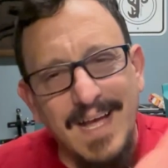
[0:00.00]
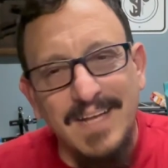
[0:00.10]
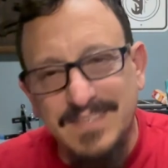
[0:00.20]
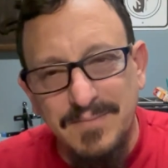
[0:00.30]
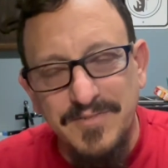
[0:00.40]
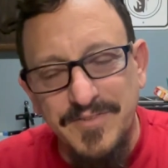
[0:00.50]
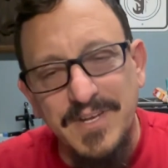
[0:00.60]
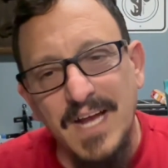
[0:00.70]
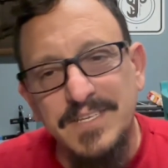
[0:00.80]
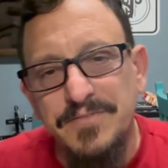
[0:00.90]
some of you
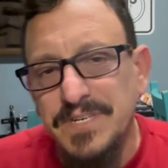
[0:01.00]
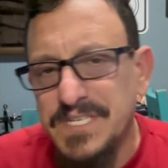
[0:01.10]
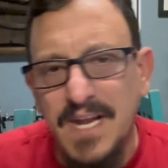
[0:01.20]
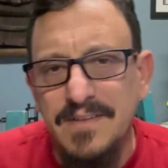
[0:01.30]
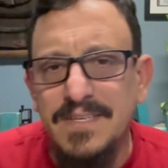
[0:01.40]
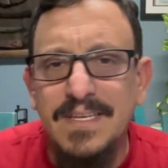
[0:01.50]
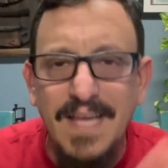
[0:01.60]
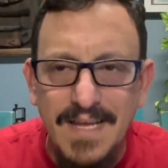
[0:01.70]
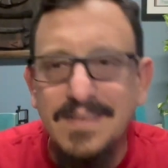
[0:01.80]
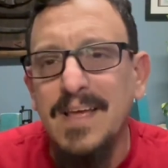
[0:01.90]
guys have reached out and said,
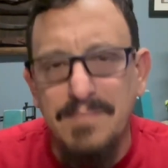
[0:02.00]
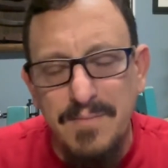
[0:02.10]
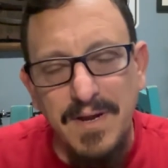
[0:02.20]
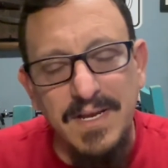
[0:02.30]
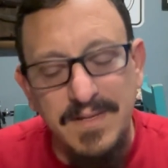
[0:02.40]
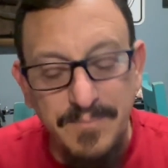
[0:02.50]
yeah, take my money.